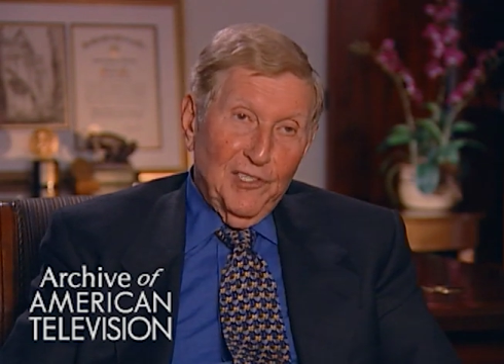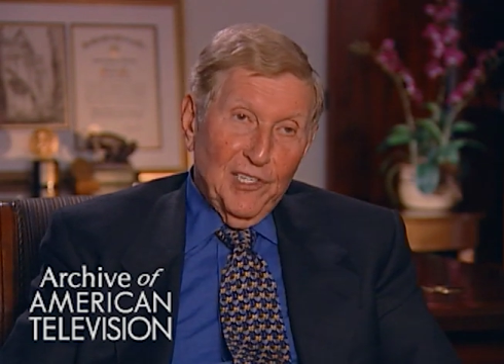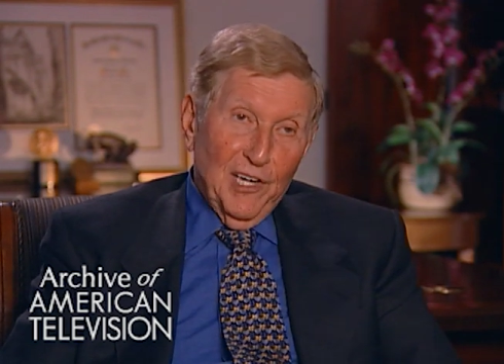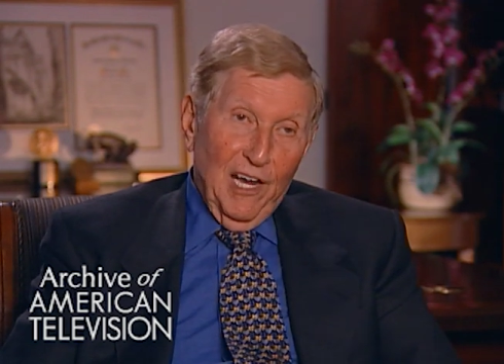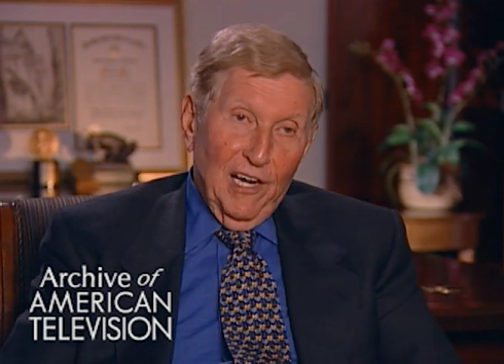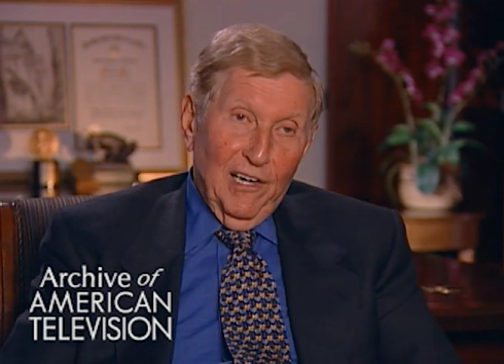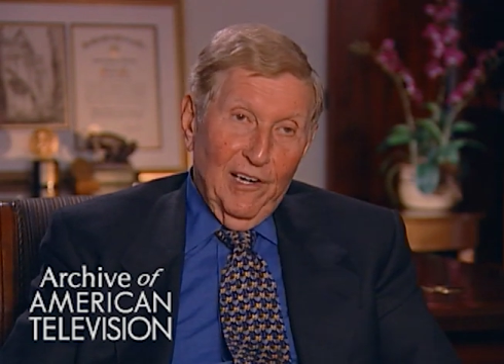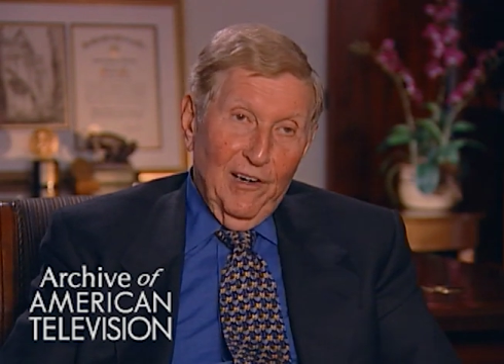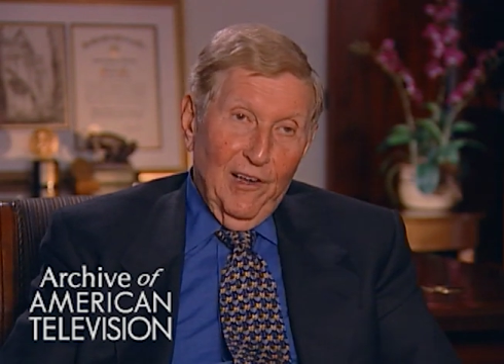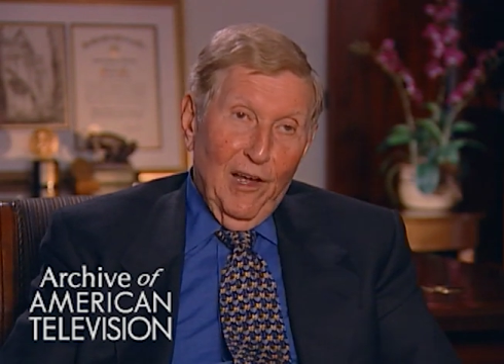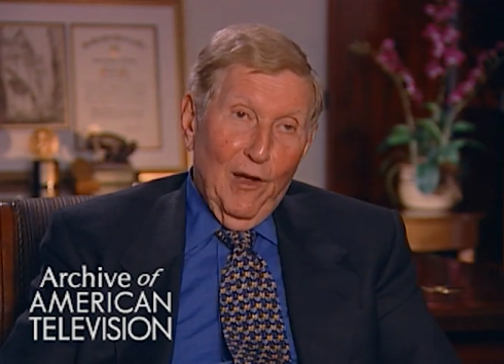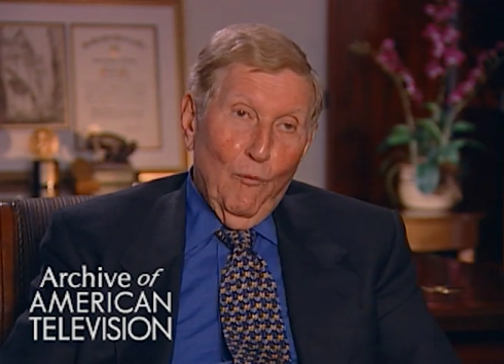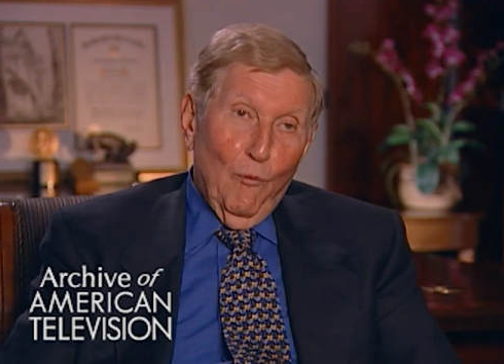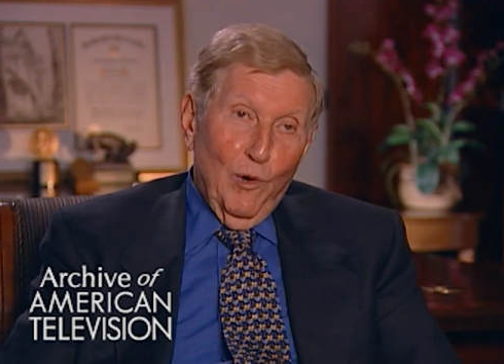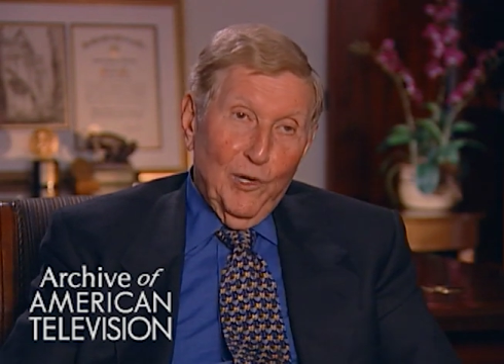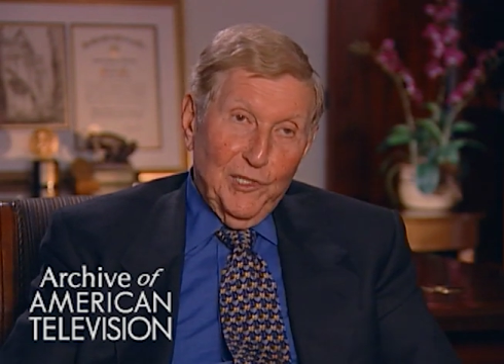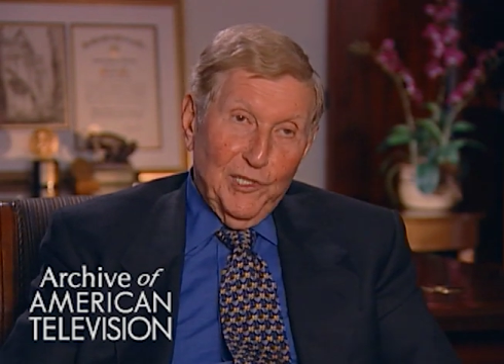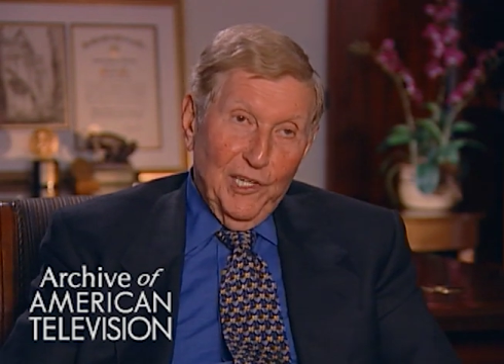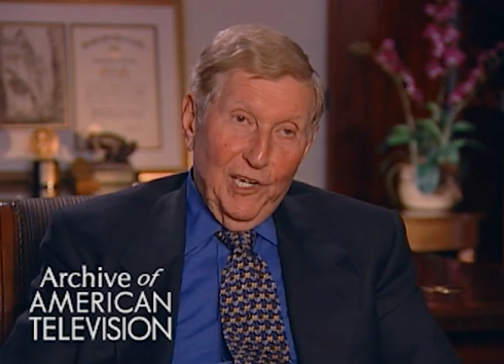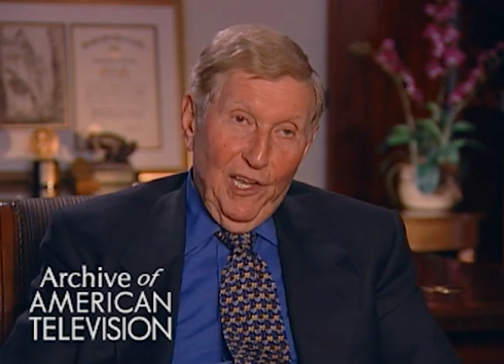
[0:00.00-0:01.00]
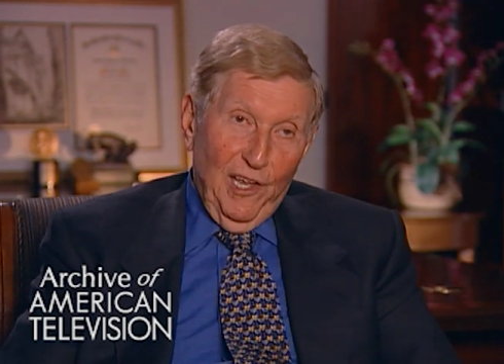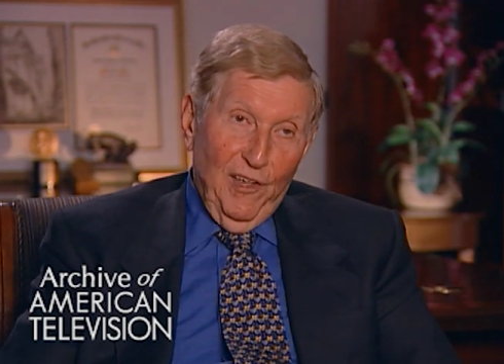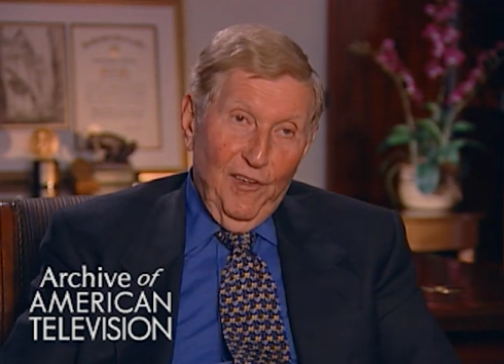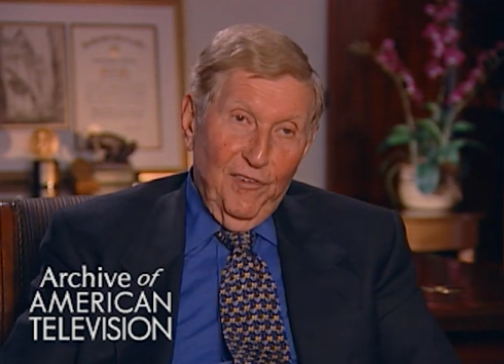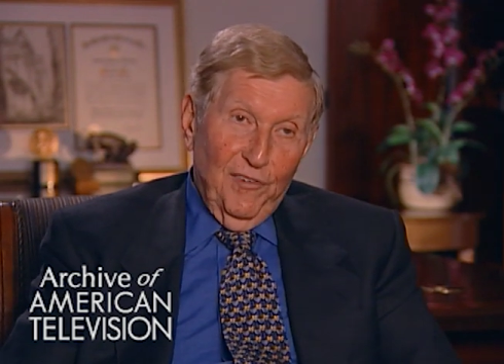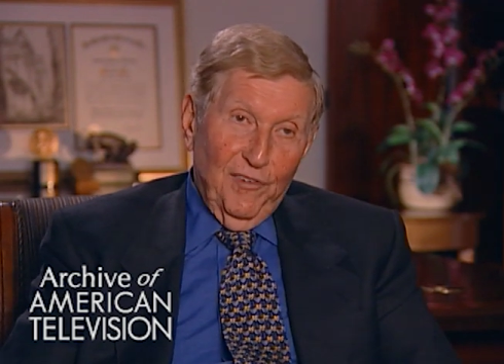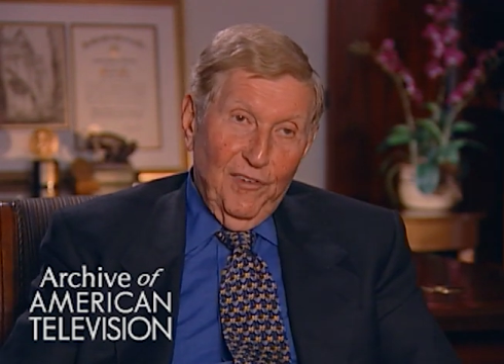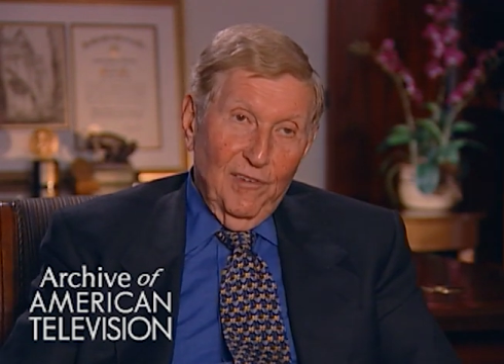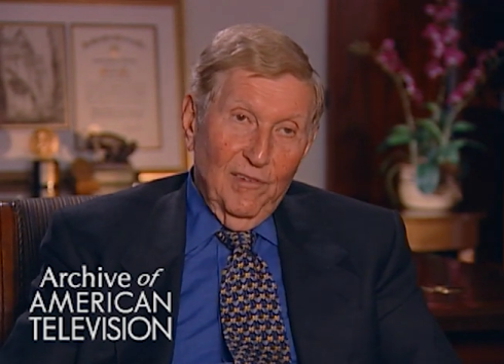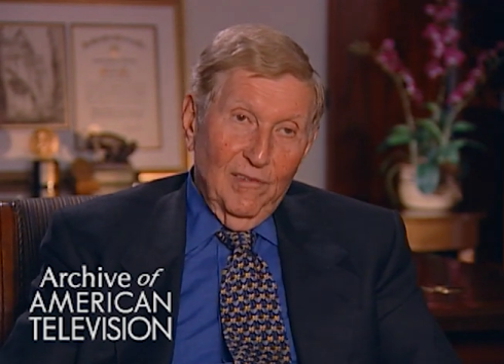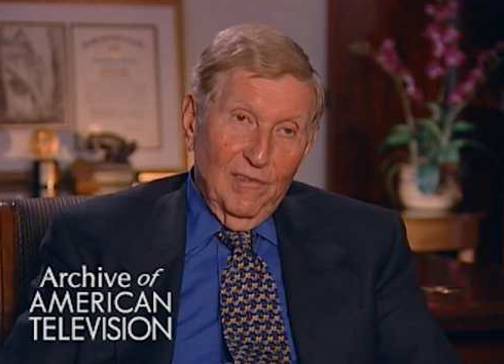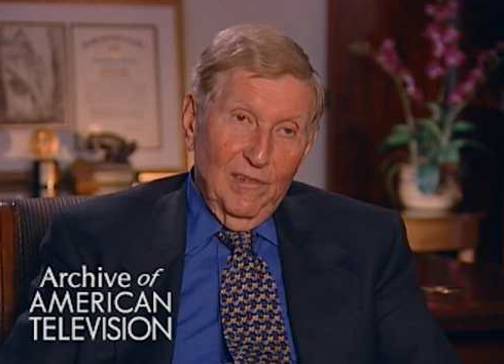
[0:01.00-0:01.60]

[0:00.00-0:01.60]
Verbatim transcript: juggernaut, which it is.